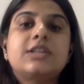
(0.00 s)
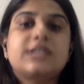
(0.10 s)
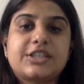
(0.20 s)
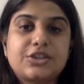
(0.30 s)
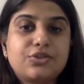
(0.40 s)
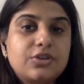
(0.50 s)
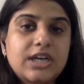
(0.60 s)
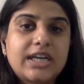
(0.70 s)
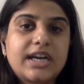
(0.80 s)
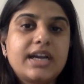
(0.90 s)
Sachin
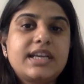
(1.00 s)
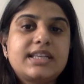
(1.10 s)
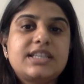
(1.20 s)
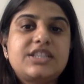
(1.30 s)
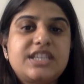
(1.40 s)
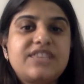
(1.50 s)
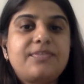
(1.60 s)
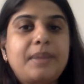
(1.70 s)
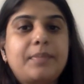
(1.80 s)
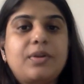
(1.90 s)
Khurana is the Chief
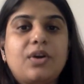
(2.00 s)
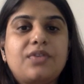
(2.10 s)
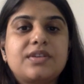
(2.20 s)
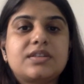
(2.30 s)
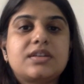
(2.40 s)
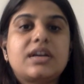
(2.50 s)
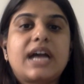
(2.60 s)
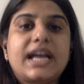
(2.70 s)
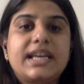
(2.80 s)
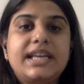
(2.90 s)
People Officer
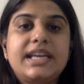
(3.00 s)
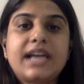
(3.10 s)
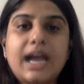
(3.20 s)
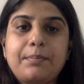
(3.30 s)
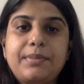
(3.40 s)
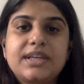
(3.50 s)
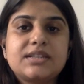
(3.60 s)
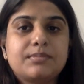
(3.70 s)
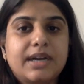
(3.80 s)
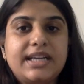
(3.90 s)
at the Happiest
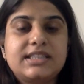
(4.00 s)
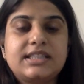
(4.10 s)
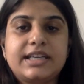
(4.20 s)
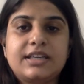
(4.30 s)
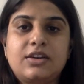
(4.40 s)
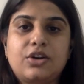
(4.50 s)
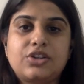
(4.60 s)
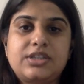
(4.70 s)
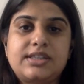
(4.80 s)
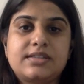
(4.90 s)
Minds
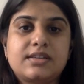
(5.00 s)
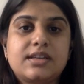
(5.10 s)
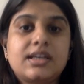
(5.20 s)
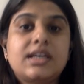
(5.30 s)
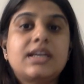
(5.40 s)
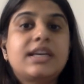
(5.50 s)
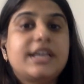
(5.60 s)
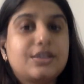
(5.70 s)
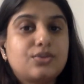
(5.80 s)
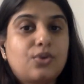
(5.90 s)
Technologies. He
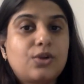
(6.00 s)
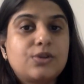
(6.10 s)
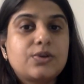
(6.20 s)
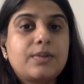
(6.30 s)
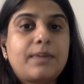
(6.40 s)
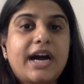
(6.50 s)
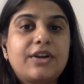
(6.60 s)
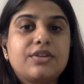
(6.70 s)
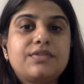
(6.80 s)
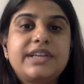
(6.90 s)
is also a part
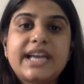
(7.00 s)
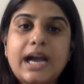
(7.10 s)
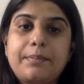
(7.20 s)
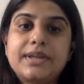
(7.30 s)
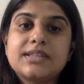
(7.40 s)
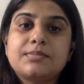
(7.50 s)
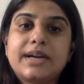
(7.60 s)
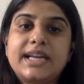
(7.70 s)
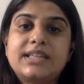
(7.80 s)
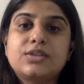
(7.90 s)
of the Happiest
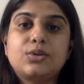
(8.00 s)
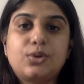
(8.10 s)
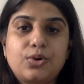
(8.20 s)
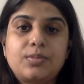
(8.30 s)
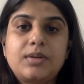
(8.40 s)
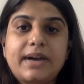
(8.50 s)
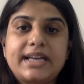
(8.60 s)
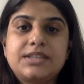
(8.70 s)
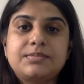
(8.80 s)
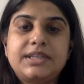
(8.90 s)
Minds Global
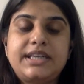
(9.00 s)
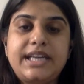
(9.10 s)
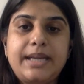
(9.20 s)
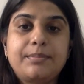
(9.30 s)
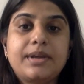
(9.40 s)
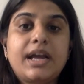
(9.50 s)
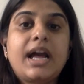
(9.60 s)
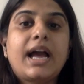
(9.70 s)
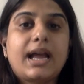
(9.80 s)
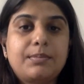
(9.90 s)
Management Team,
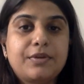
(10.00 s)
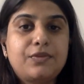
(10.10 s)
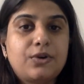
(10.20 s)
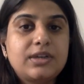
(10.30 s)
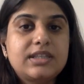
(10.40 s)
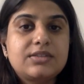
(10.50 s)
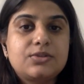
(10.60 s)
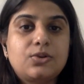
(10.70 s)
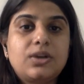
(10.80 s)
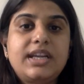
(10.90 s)
and before this
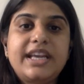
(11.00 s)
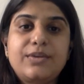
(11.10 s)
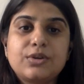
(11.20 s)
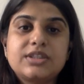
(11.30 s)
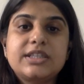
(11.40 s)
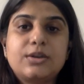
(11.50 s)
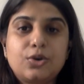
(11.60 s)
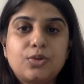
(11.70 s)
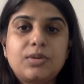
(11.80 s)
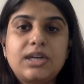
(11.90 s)
role, he was the
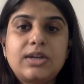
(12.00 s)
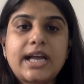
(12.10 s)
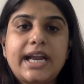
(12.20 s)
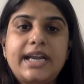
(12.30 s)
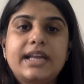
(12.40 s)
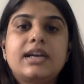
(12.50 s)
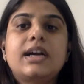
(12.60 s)
Global Head